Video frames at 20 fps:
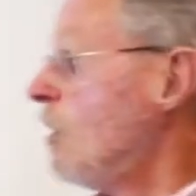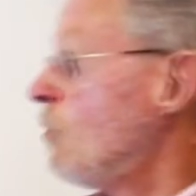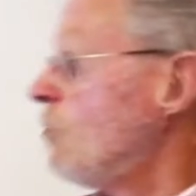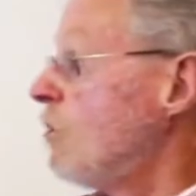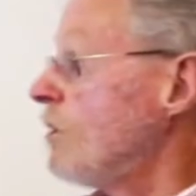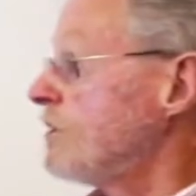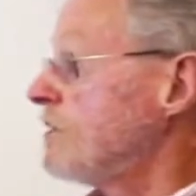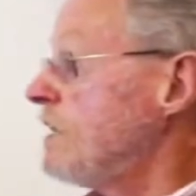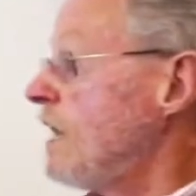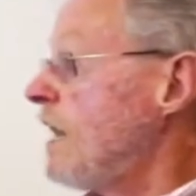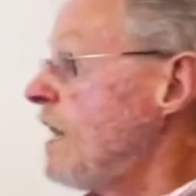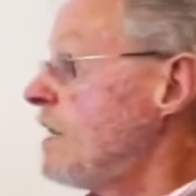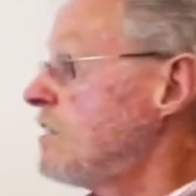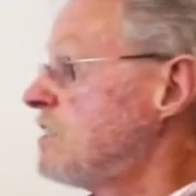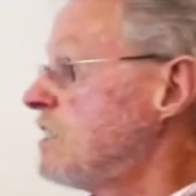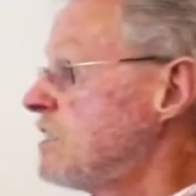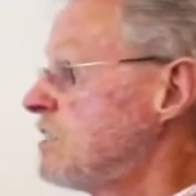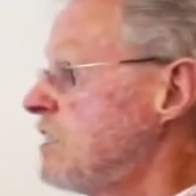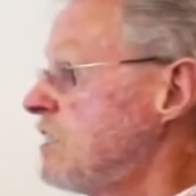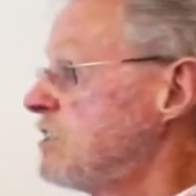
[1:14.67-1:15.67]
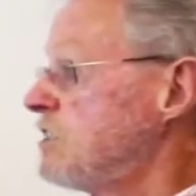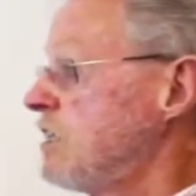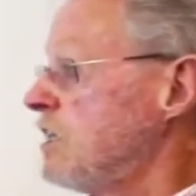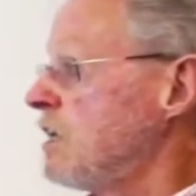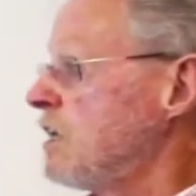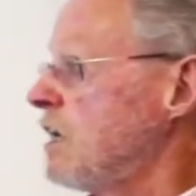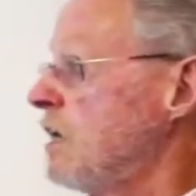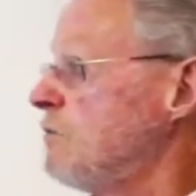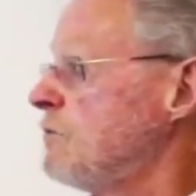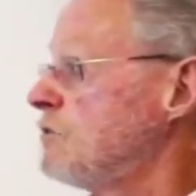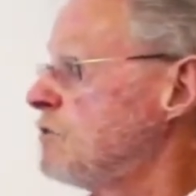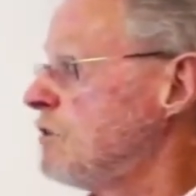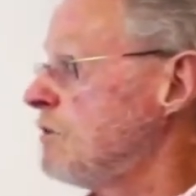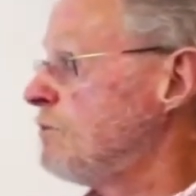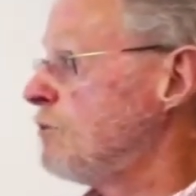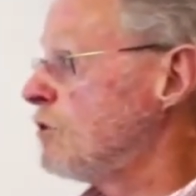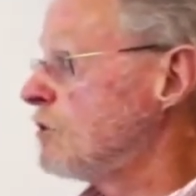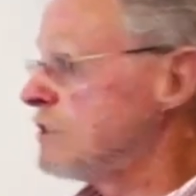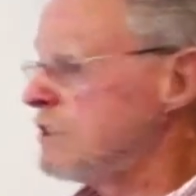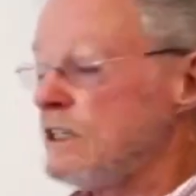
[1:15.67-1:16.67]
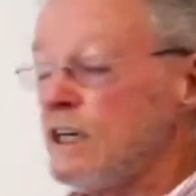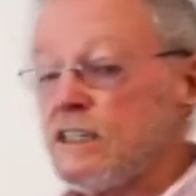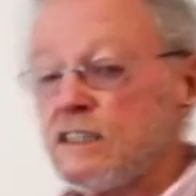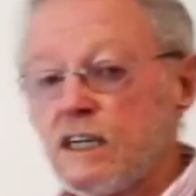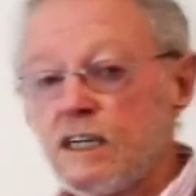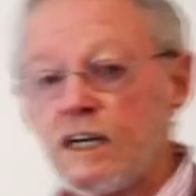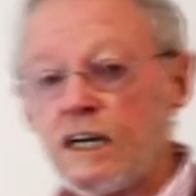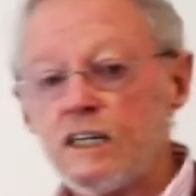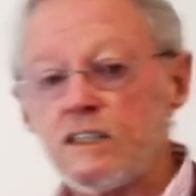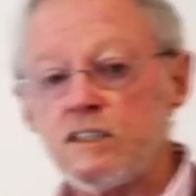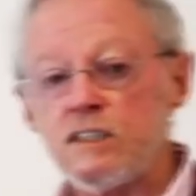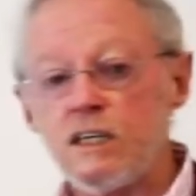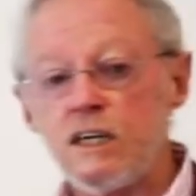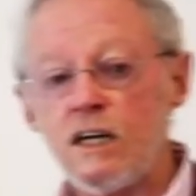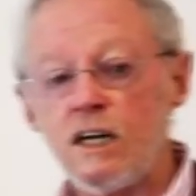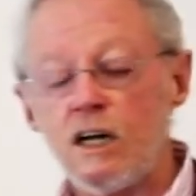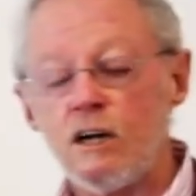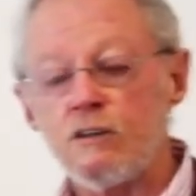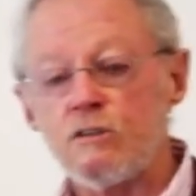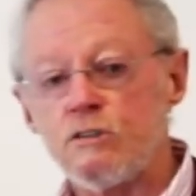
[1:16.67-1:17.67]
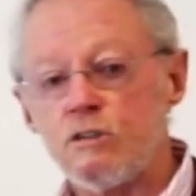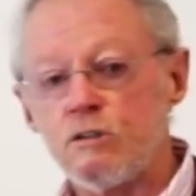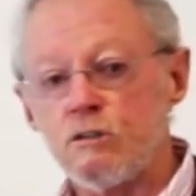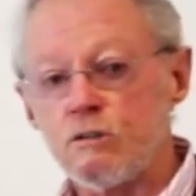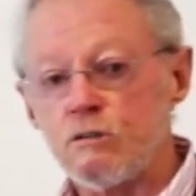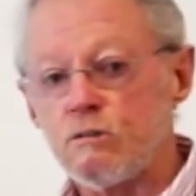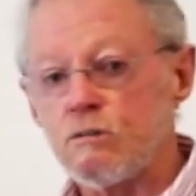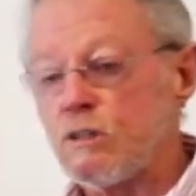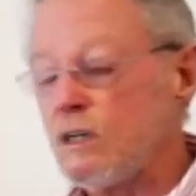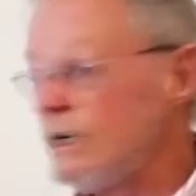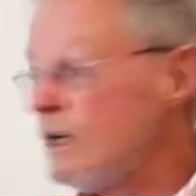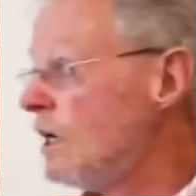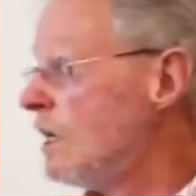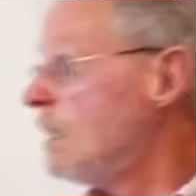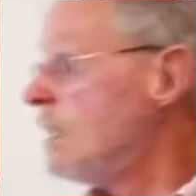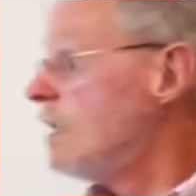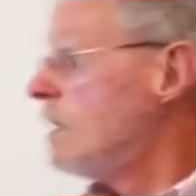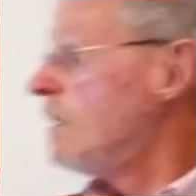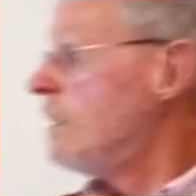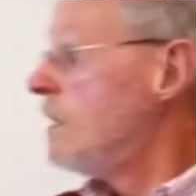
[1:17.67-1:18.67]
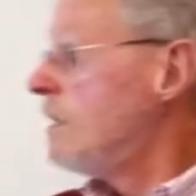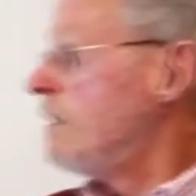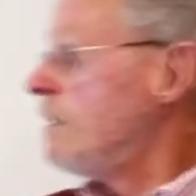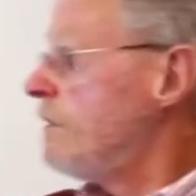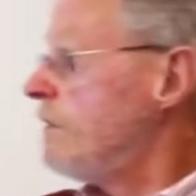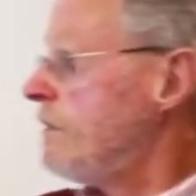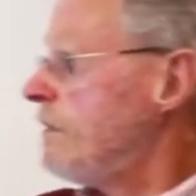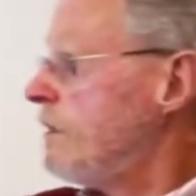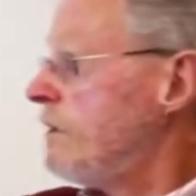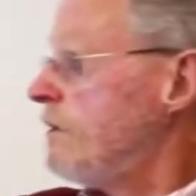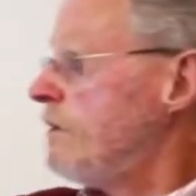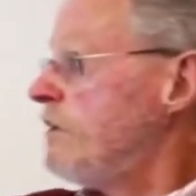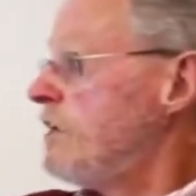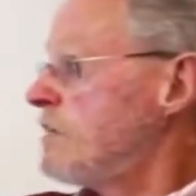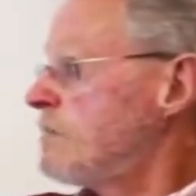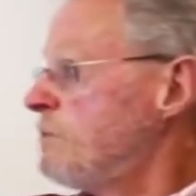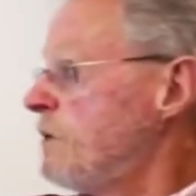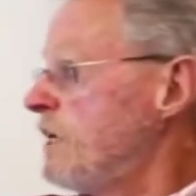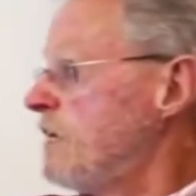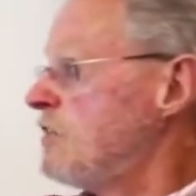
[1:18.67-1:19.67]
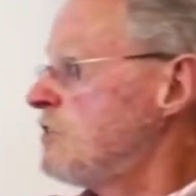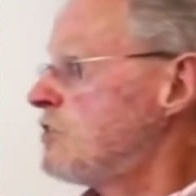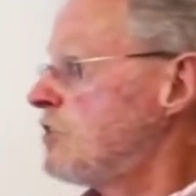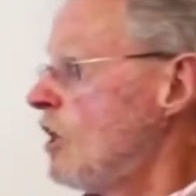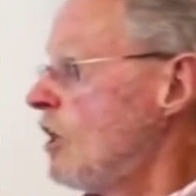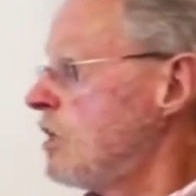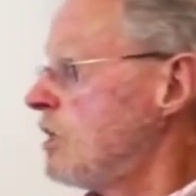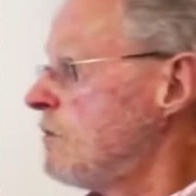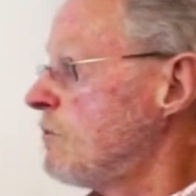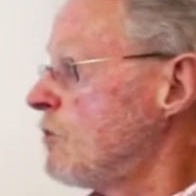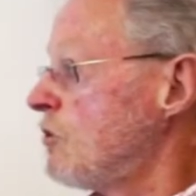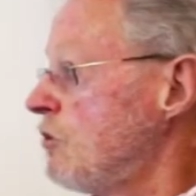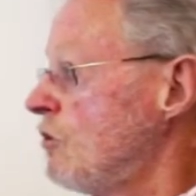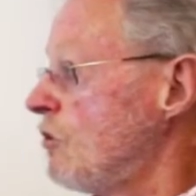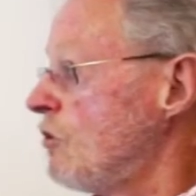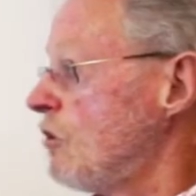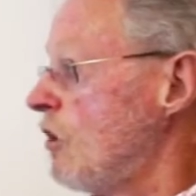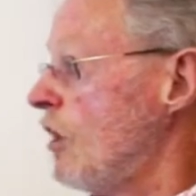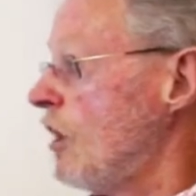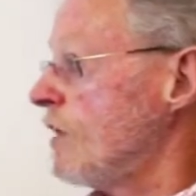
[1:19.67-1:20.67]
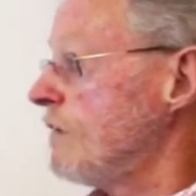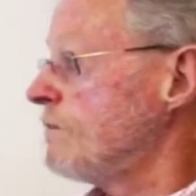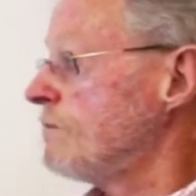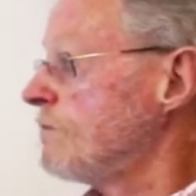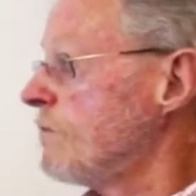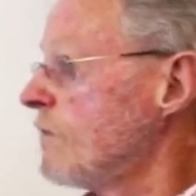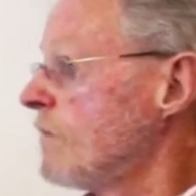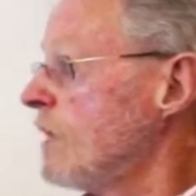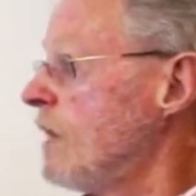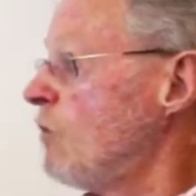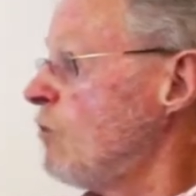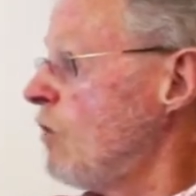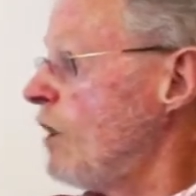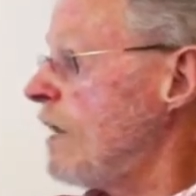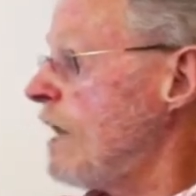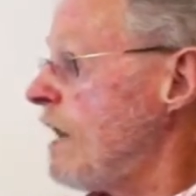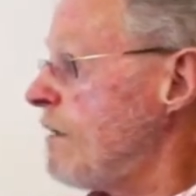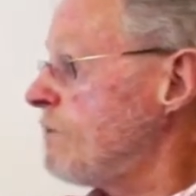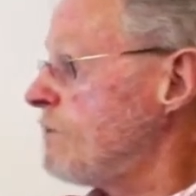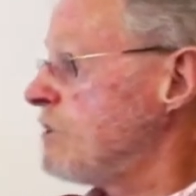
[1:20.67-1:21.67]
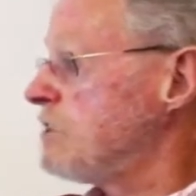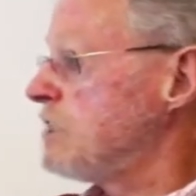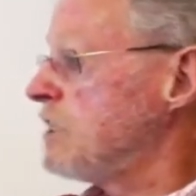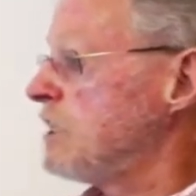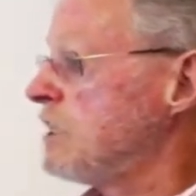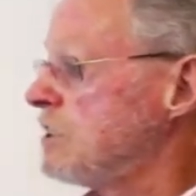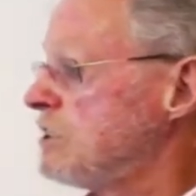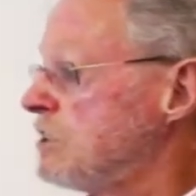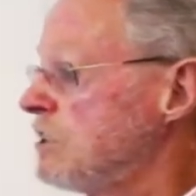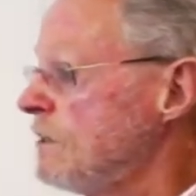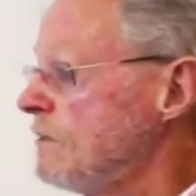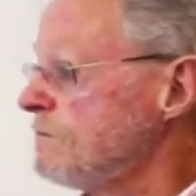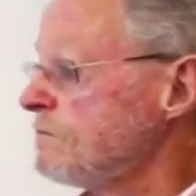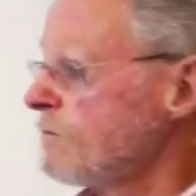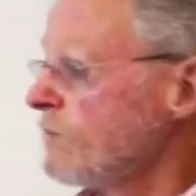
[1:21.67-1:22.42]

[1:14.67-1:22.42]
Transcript: What does exist in the chemistry books is NaClO 2. This means sodium chloride. Now what happens is,